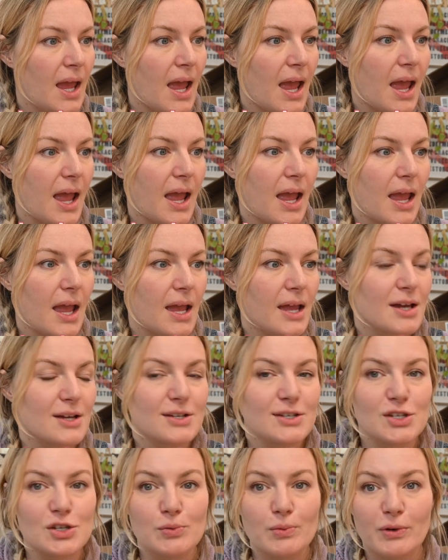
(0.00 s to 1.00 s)
a
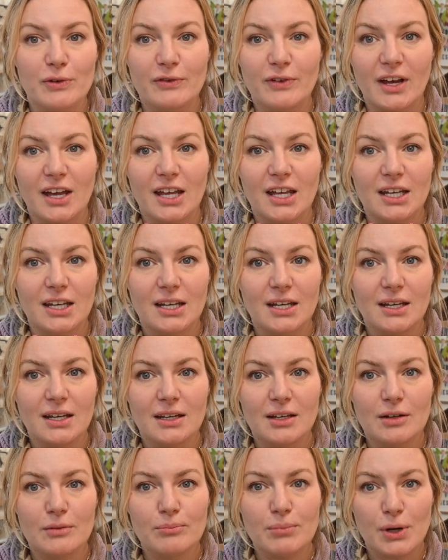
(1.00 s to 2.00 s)
super fun
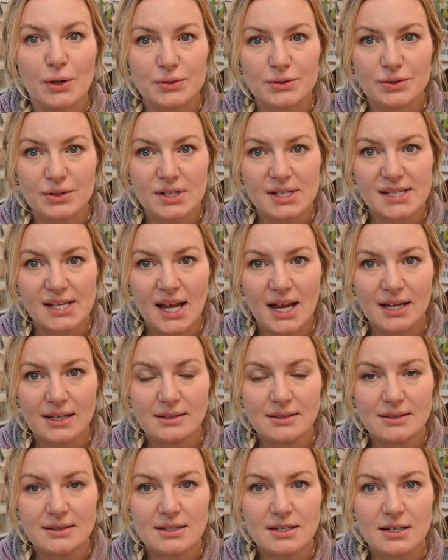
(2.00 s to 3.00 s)
poster
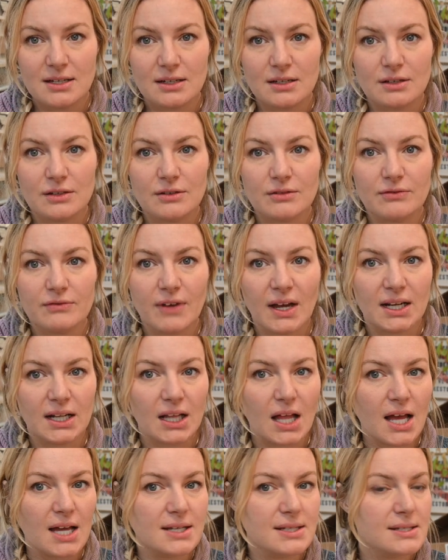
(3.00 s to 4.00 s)
design to
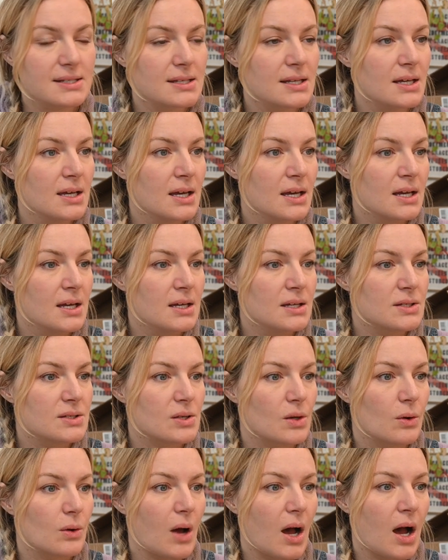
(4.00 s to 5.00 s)
finalize.
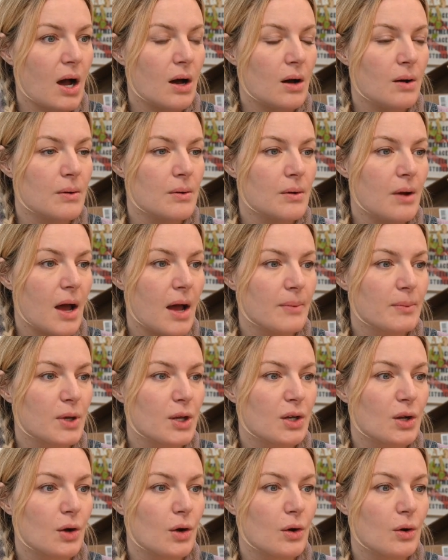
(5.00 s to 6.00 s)
So I'm
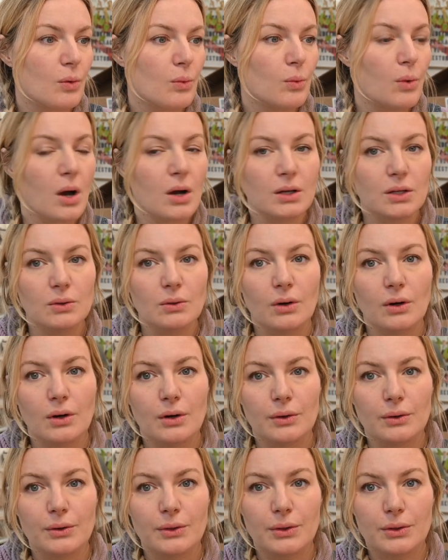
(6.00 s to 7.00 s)
gonna walk you
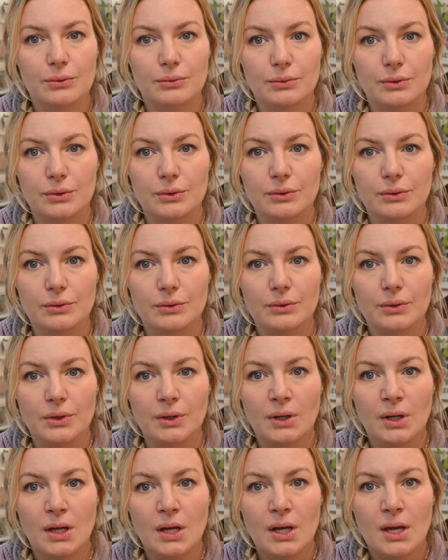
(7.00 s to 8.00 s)
all through
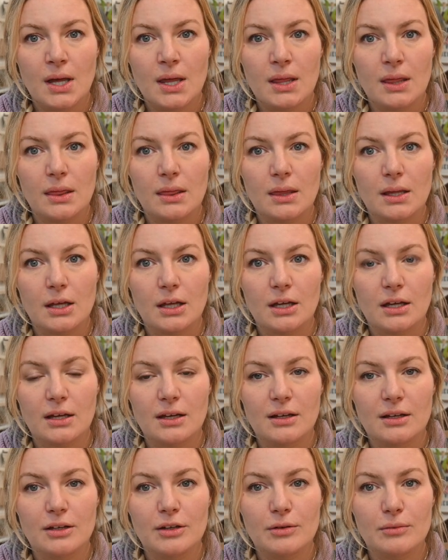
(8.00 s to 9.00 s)

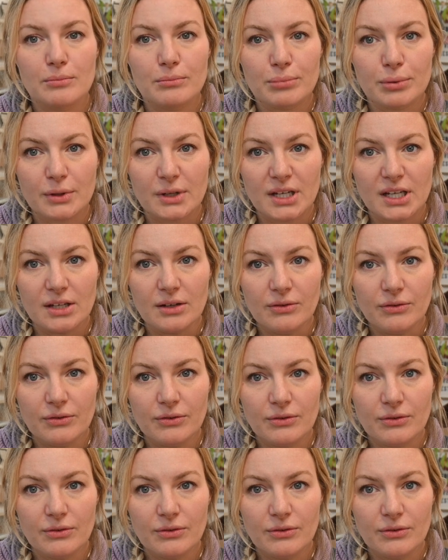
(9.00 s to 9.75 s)
the brief